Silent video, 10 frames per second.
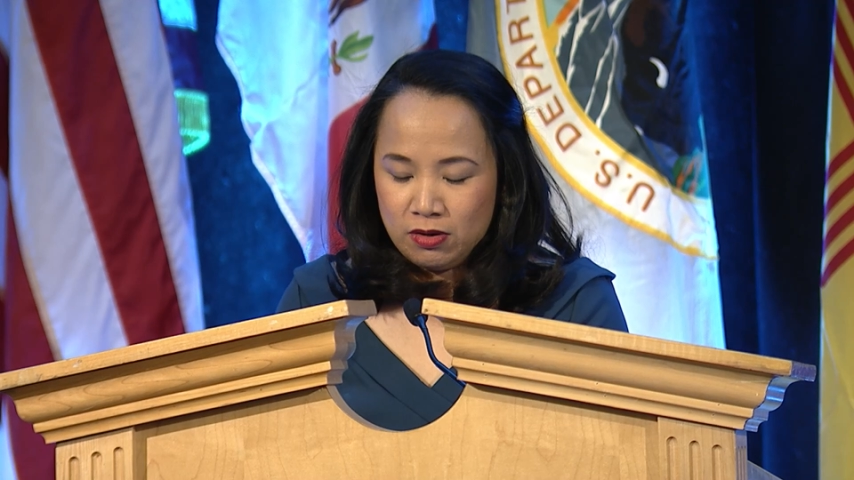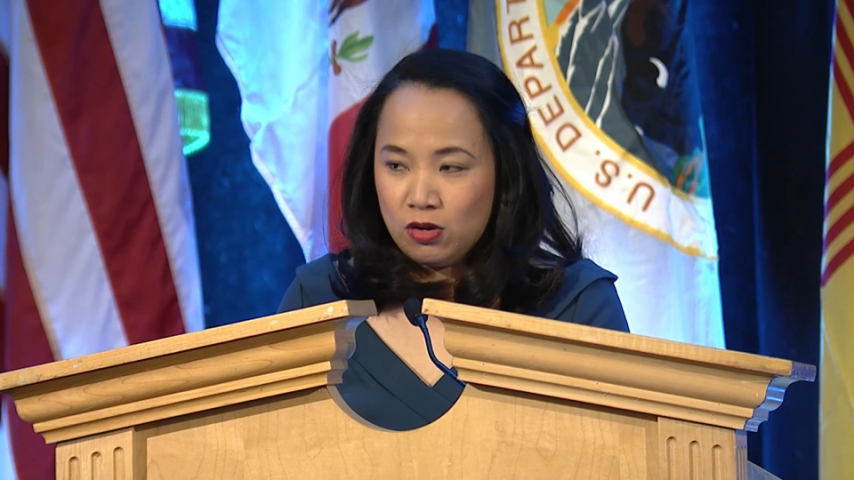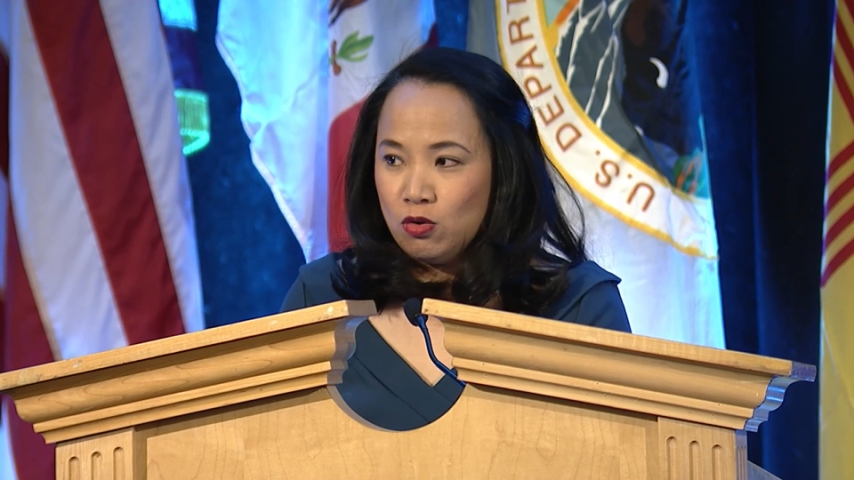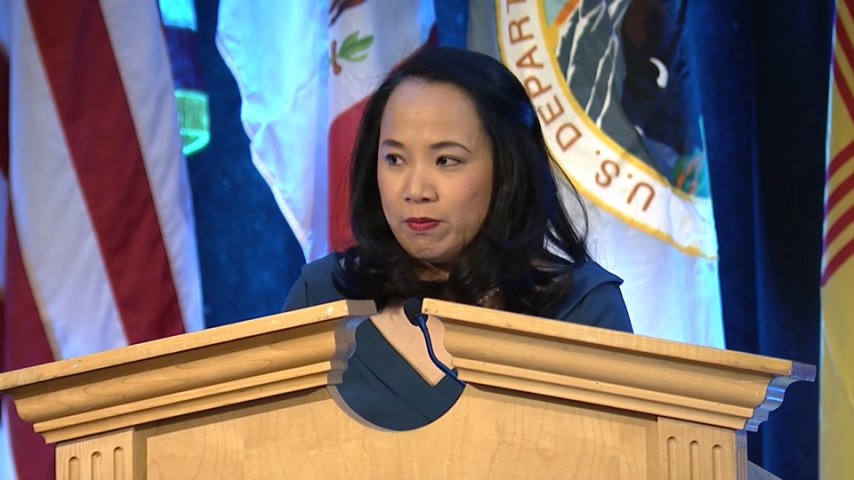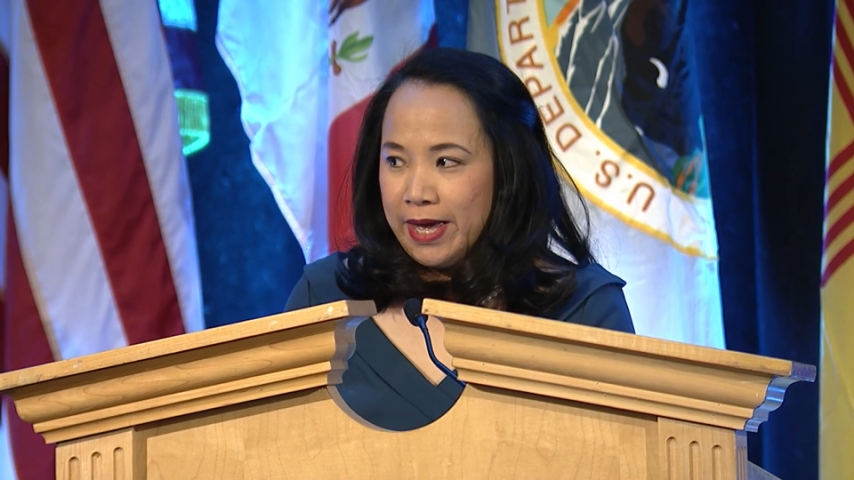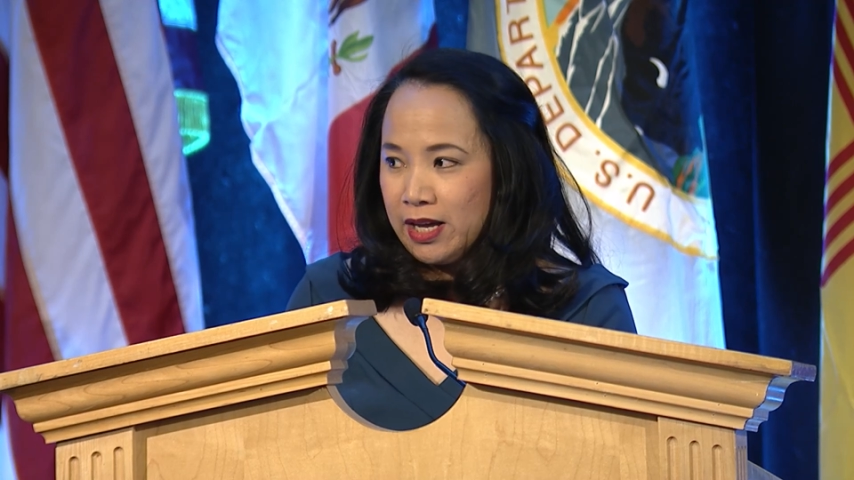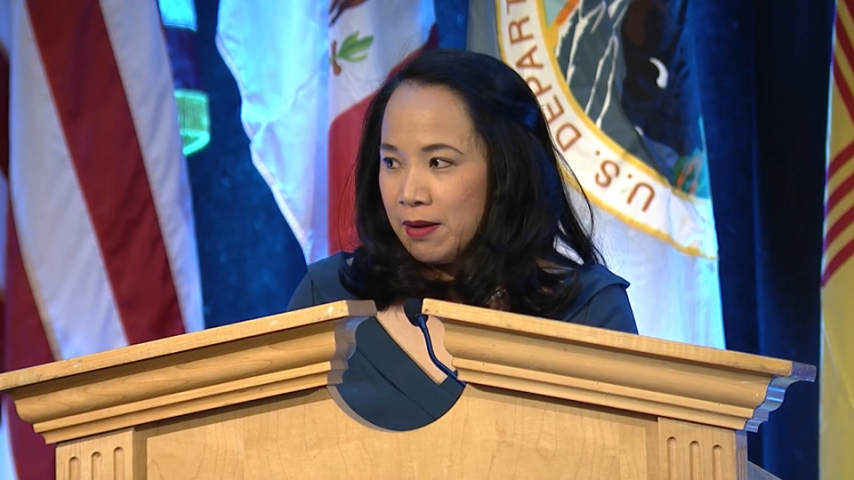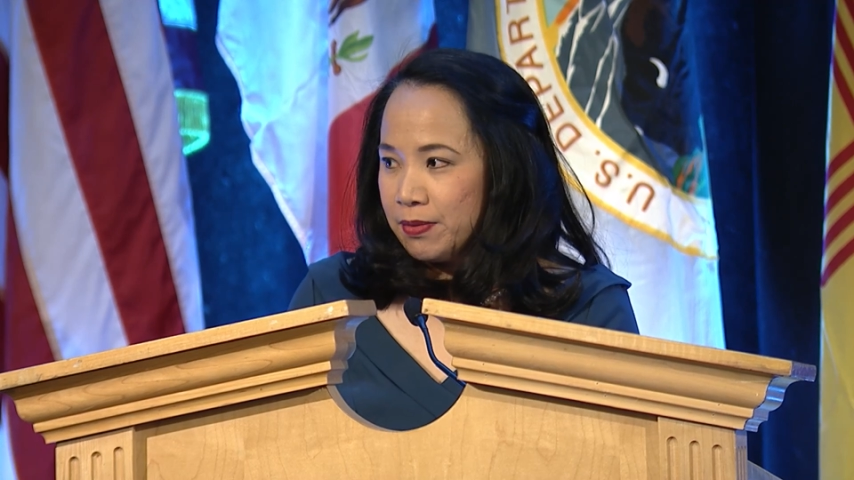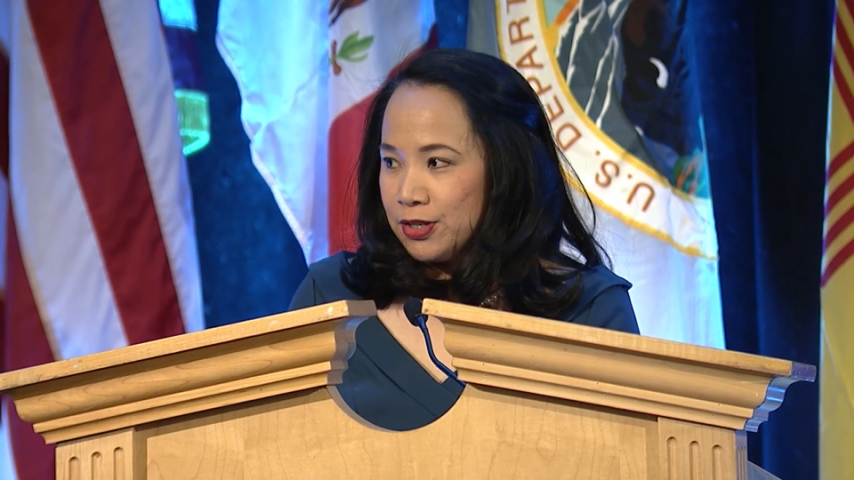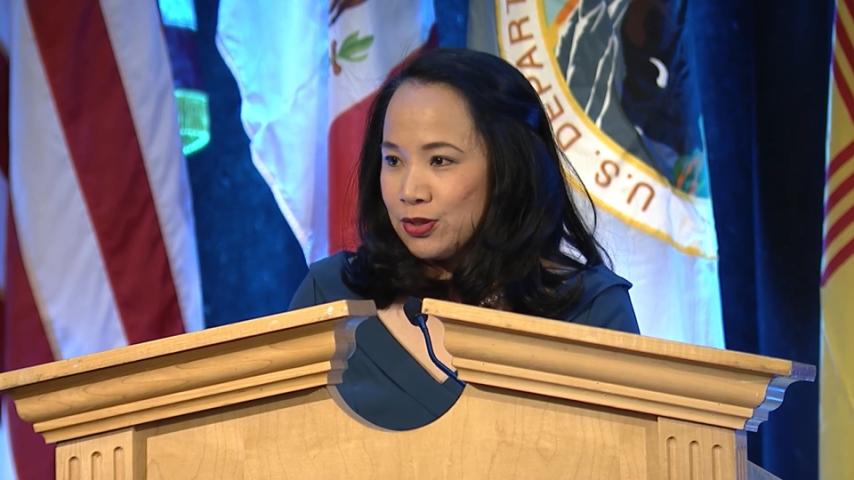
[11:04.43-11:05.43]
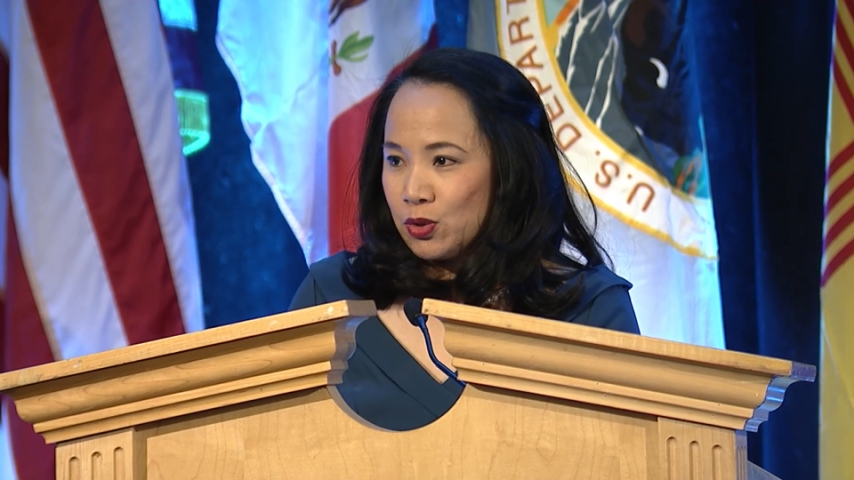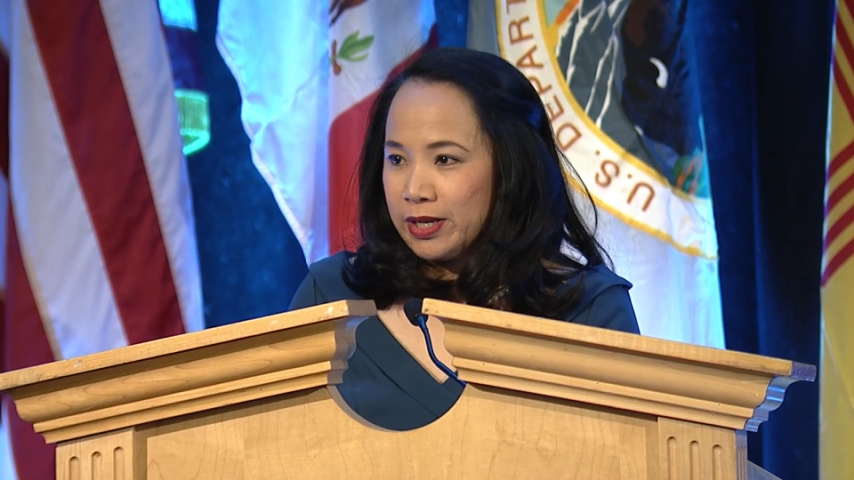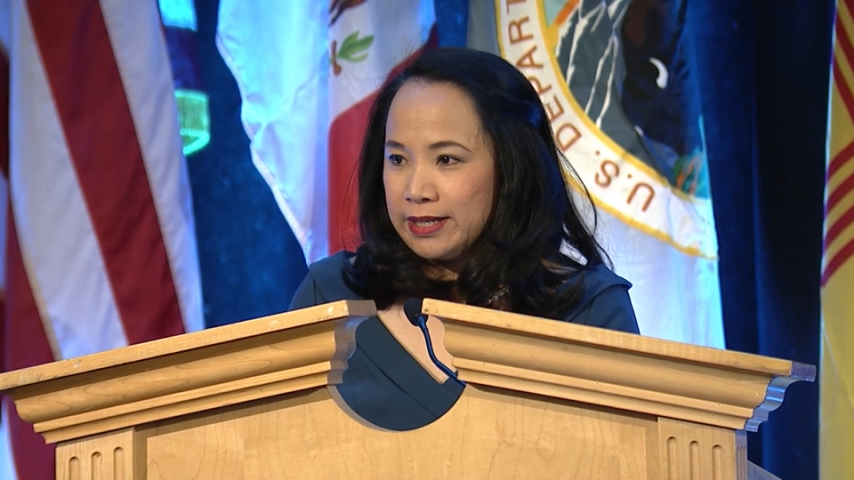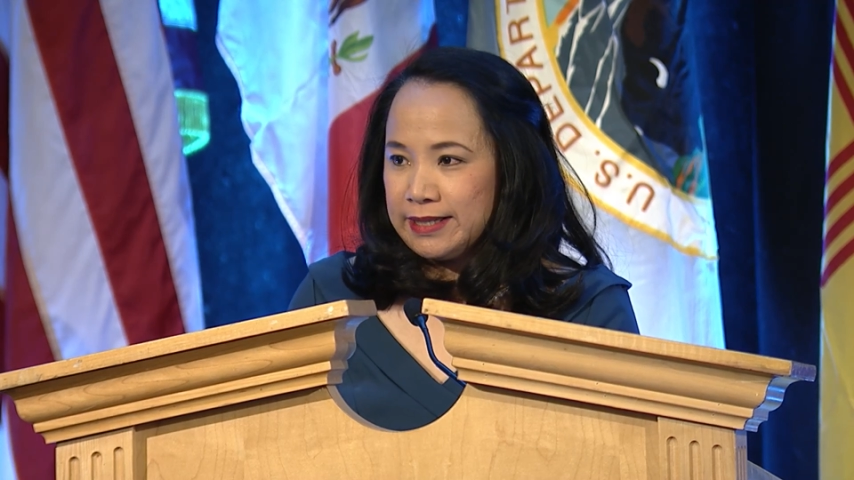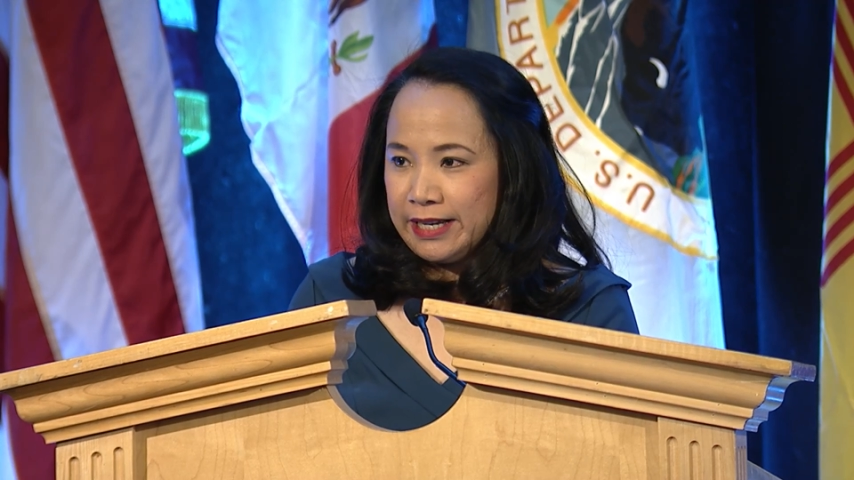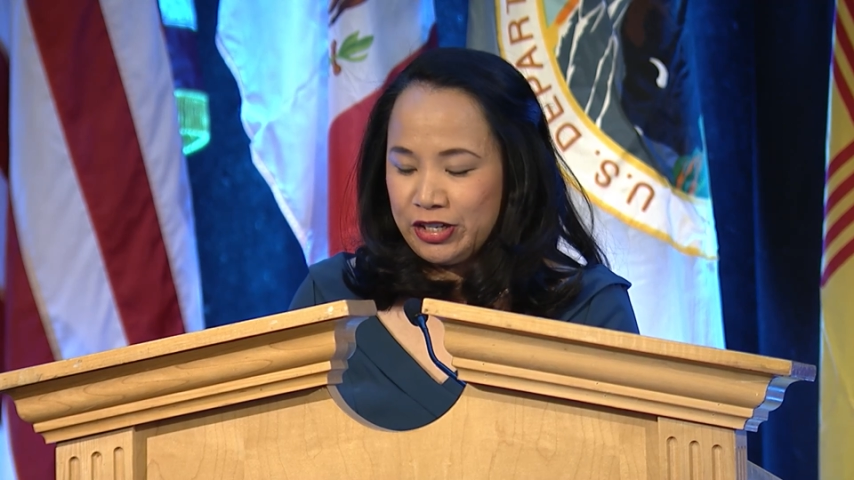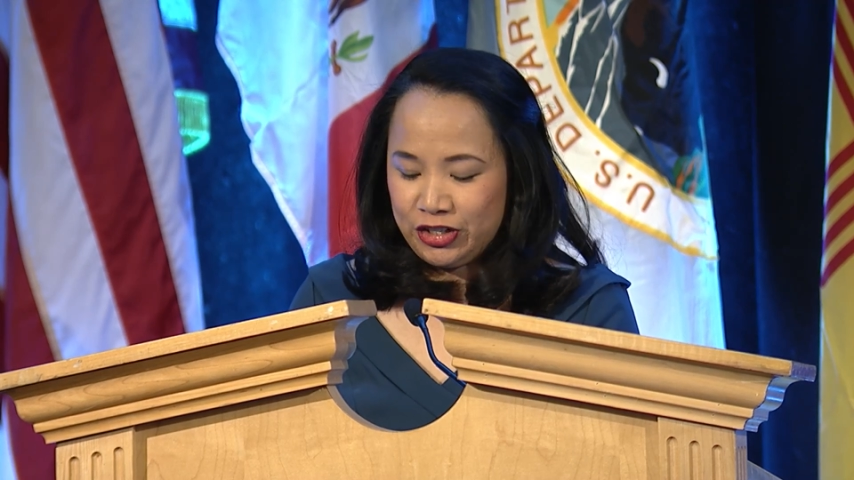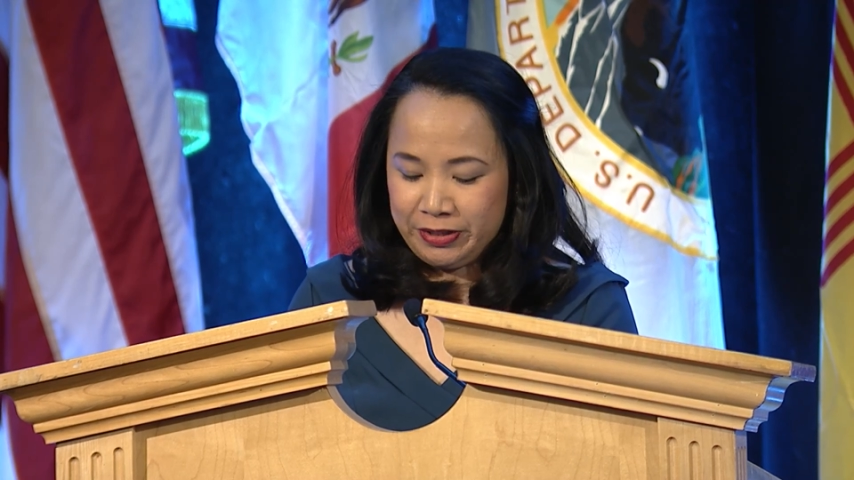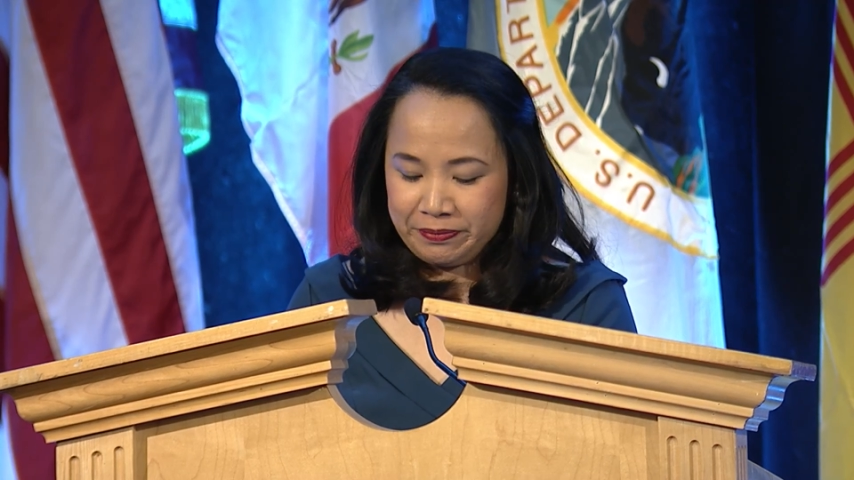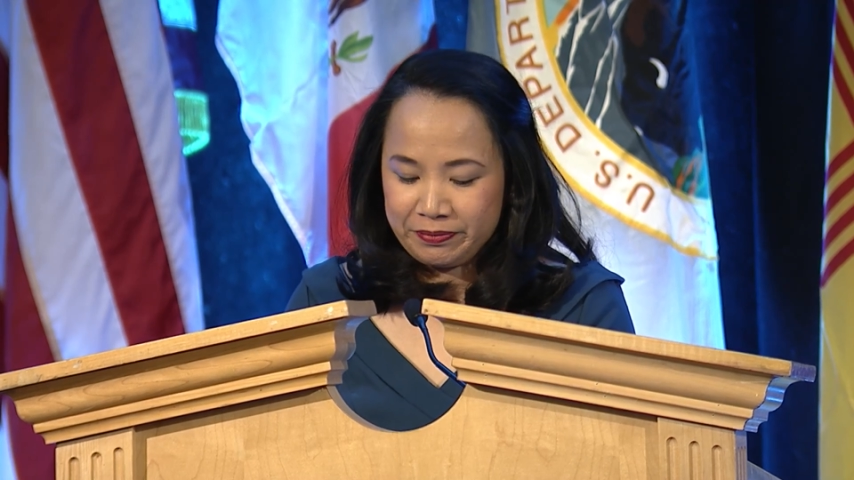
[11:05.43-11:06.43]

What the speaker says: who make up this organization,